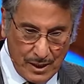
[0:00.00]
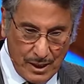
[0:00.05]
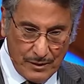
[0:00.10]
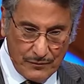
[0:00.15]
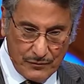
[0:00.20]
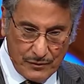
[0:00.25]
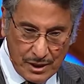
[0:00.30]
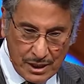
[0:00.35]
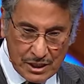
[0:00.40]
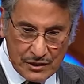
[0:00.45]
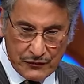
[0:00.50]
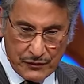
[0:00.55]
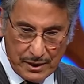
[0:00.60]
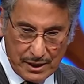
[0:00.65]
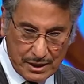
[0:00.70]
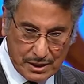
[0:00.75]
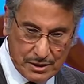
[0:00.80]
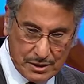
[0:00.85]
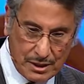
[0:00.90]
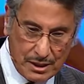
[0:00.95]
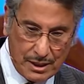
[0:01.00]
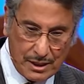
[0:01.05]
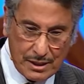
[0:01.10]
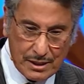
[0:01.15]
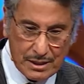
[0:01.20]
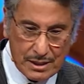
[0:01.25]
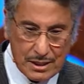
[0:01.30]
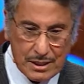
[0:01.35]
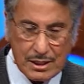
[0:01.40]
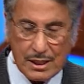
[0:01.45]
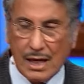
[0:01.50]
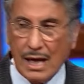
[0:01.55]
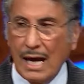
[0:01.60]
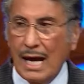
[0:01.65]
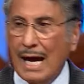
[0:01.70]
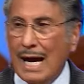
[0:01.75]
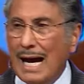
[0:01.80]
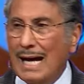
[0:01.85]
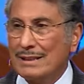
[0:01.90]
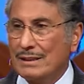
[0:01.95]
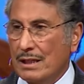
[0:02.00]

These Philistines had